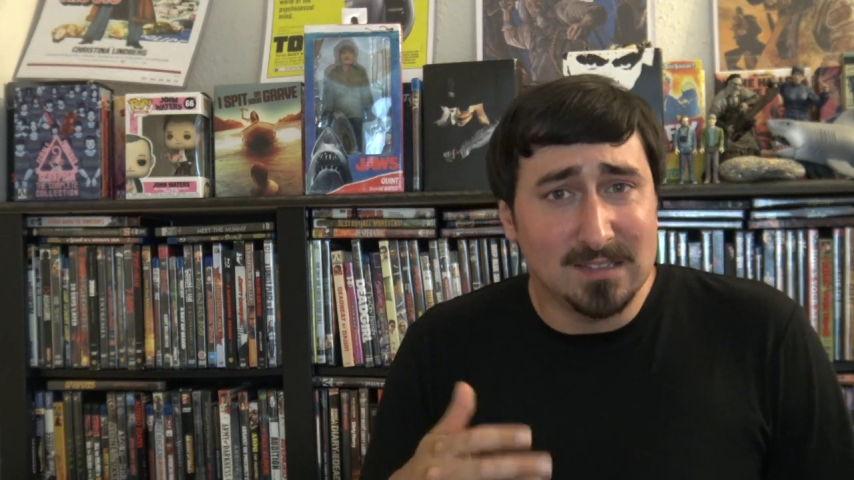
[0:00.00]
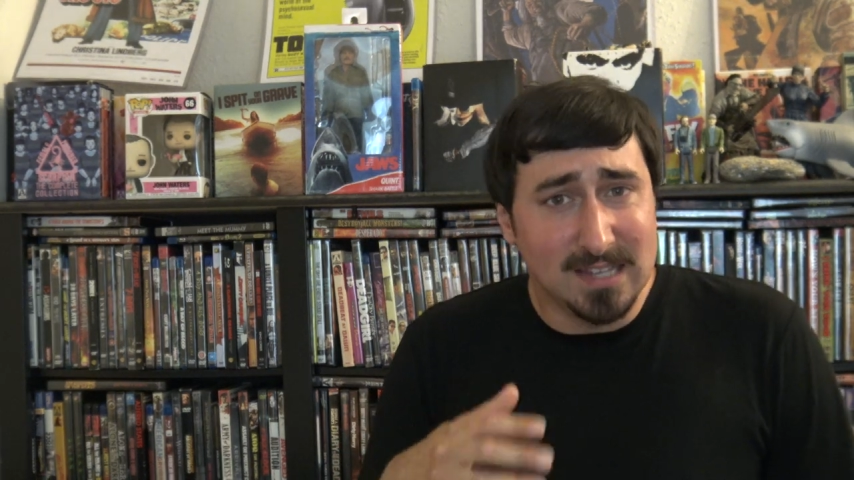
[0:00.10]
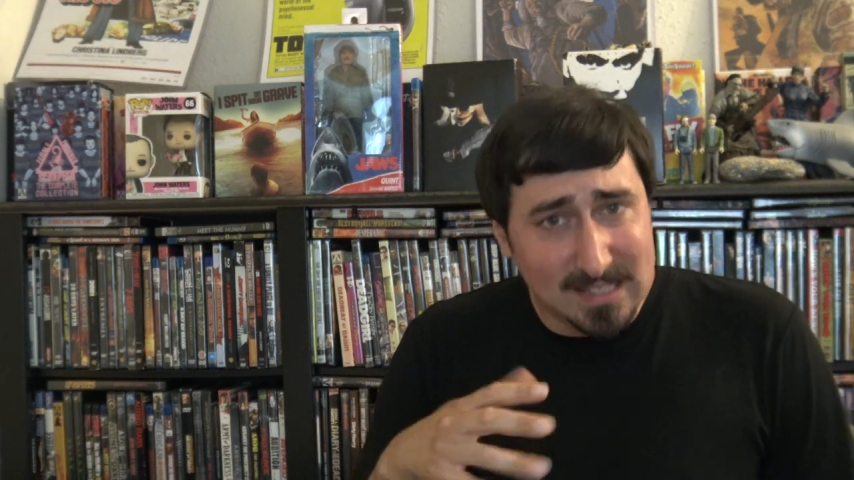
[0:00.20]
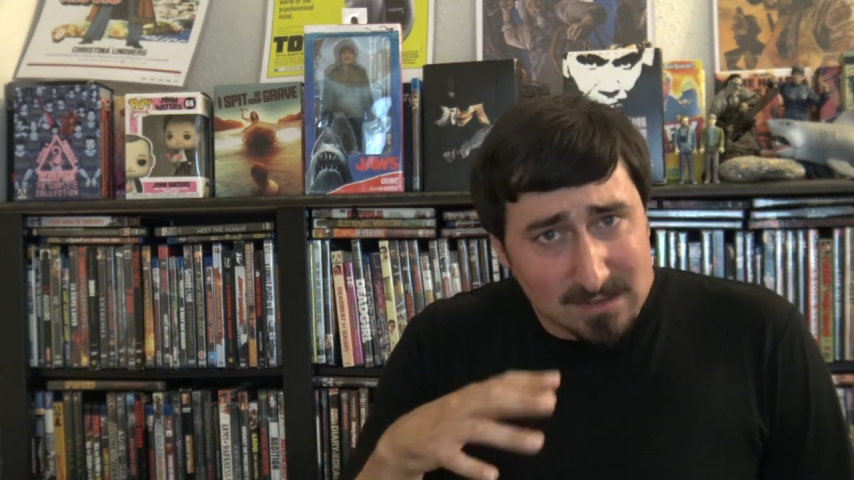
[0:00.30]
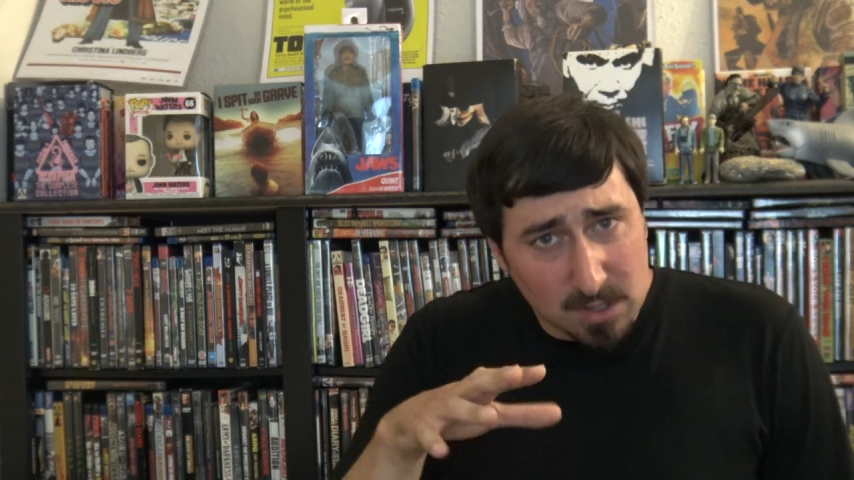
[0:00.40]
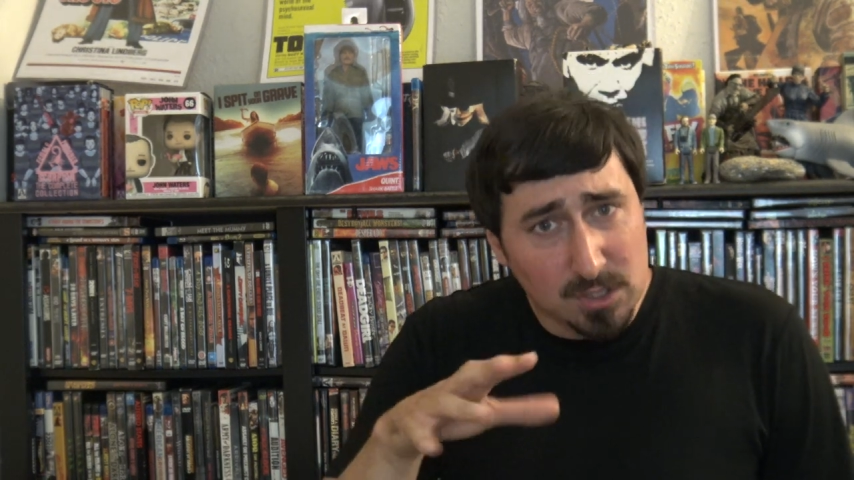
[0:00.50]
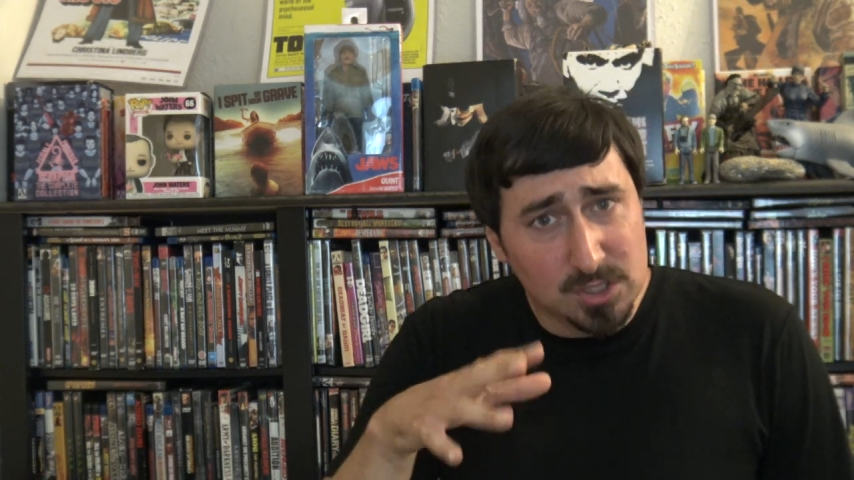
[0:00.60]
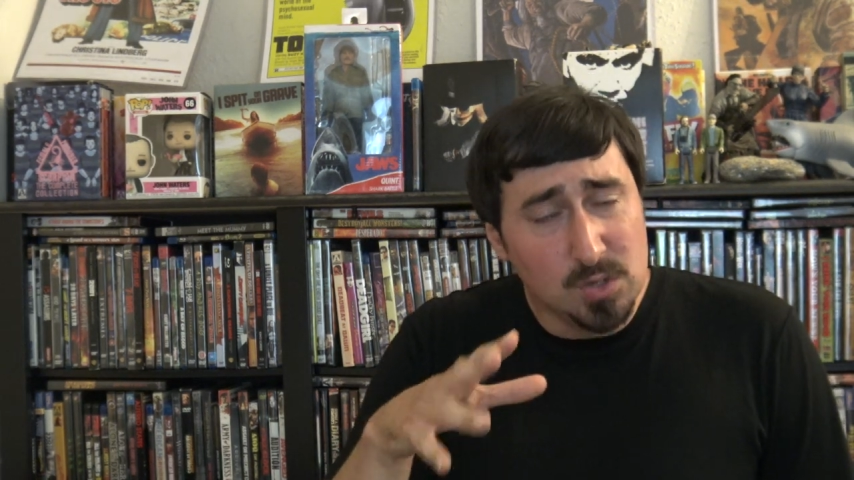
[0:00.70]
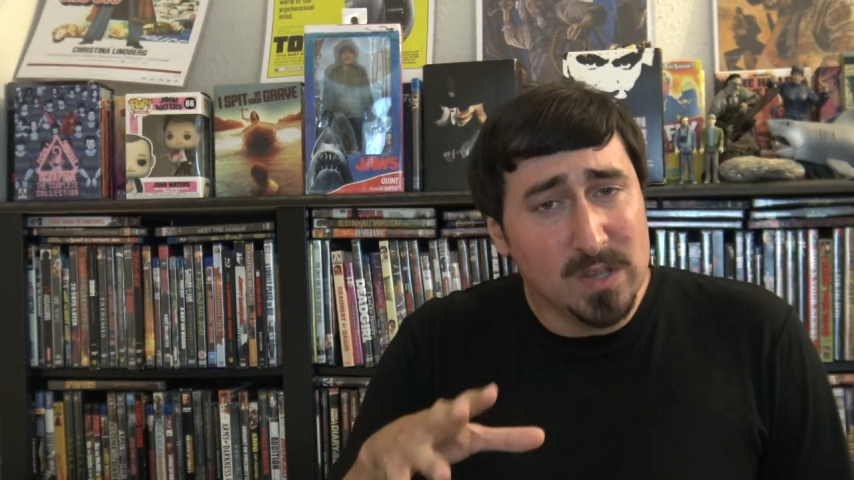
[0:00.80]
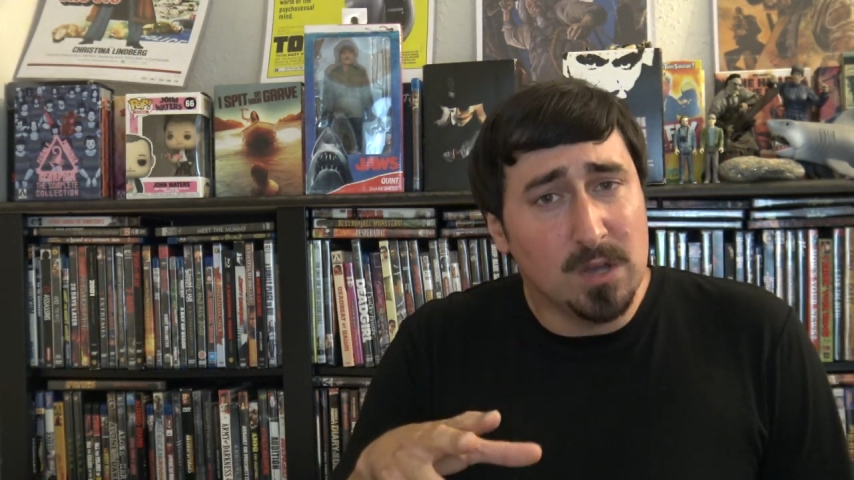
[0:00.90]
like Kirk's
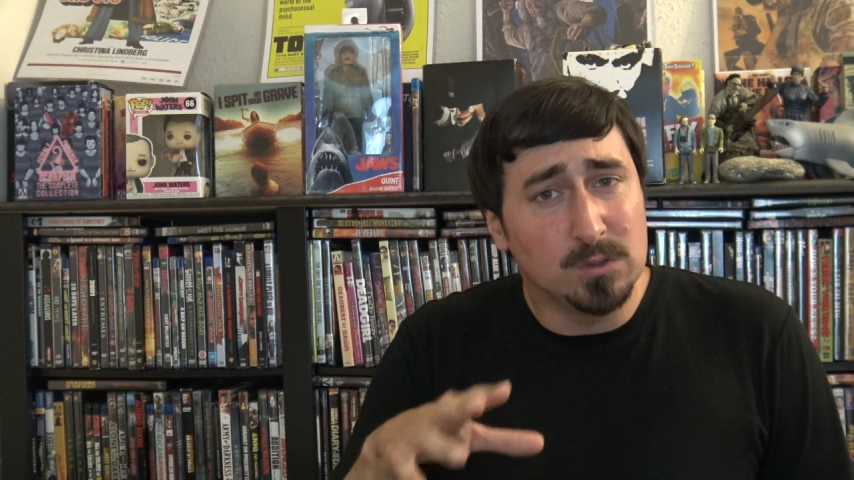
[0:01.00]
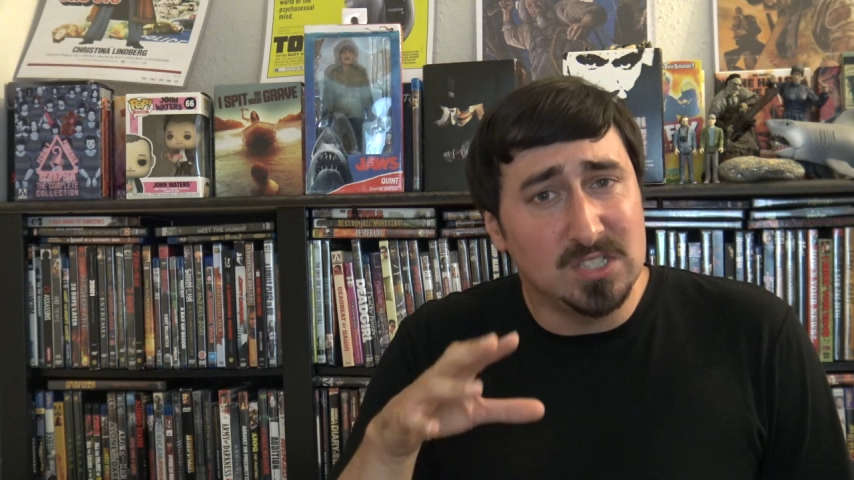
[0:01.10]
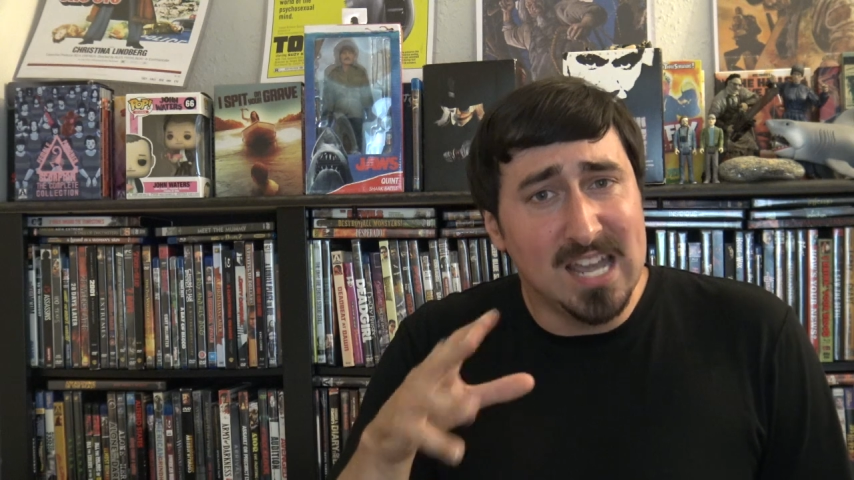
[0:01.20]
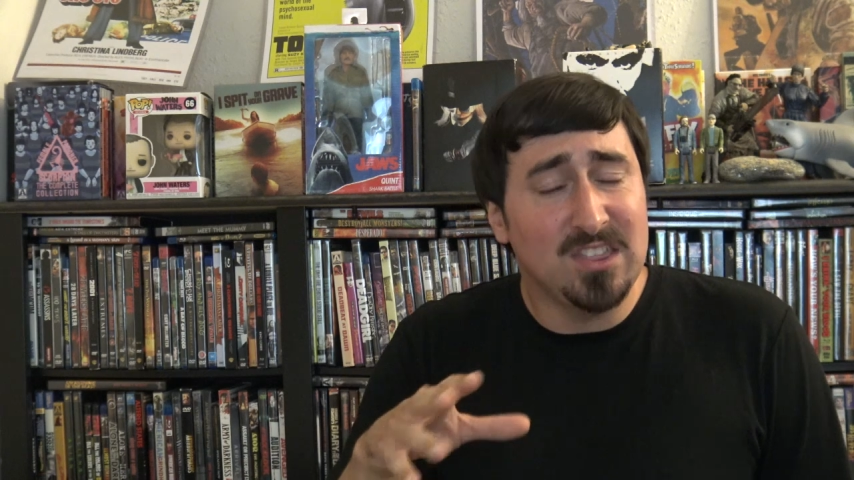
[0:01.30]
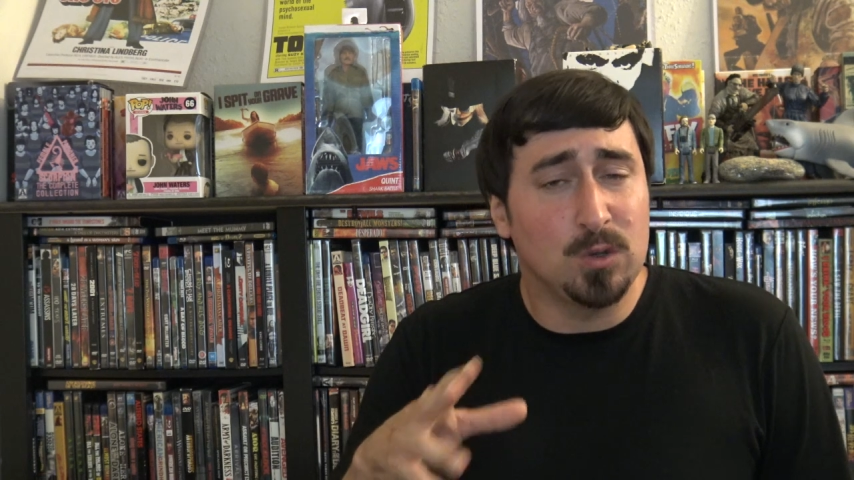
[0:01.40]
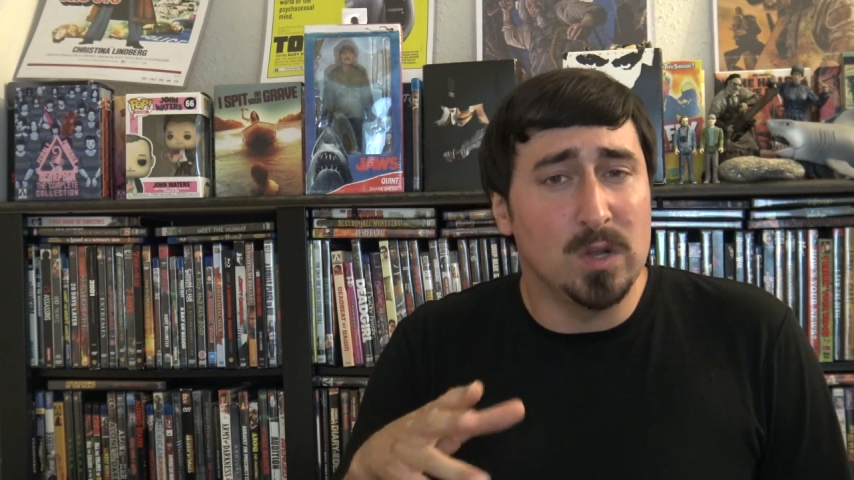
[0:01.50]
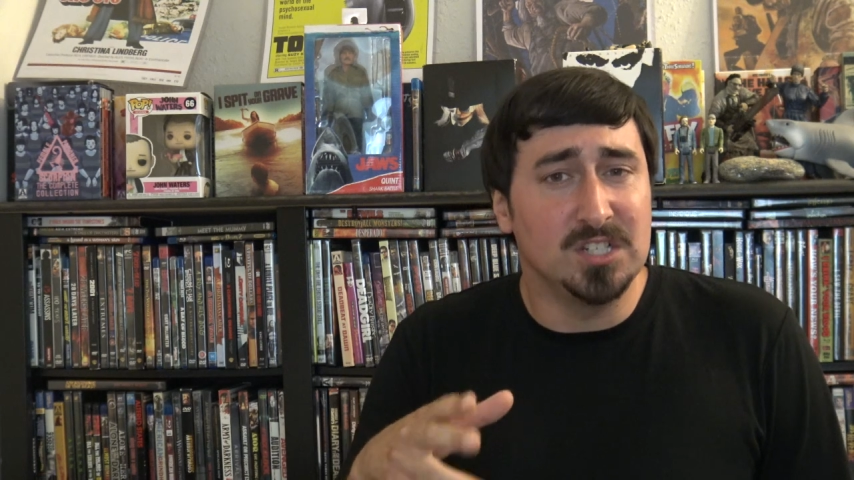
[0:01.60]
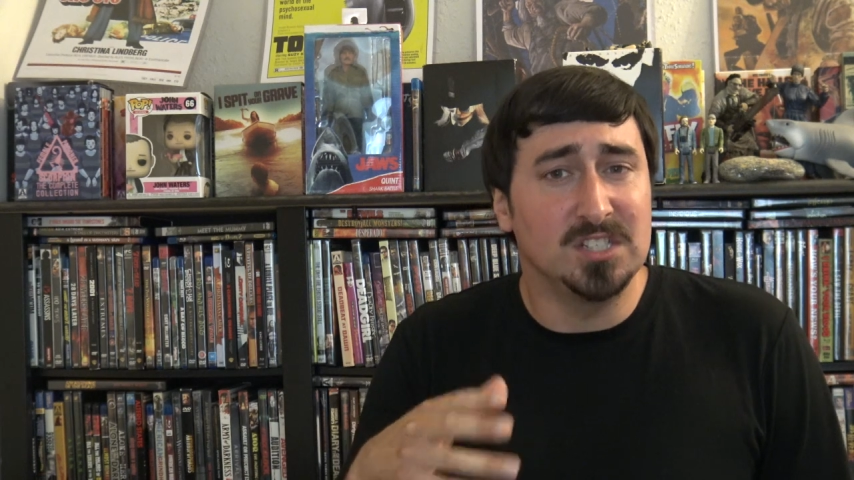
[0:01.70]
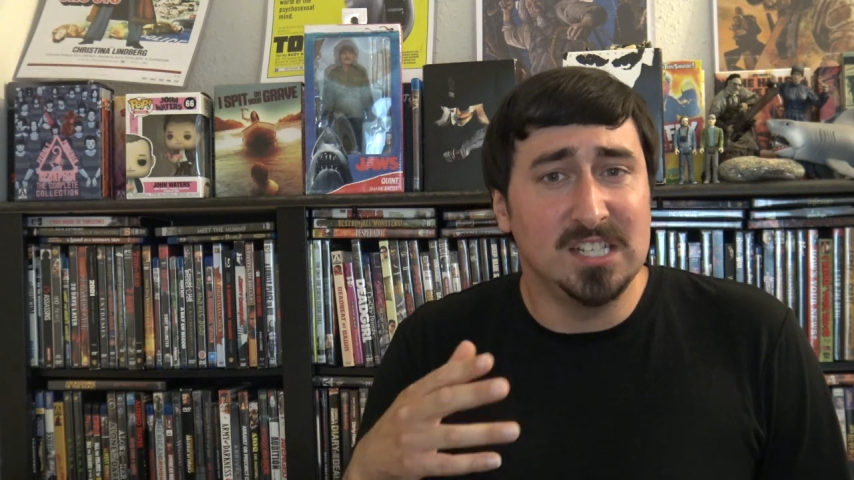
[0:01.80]
doing those death twitches.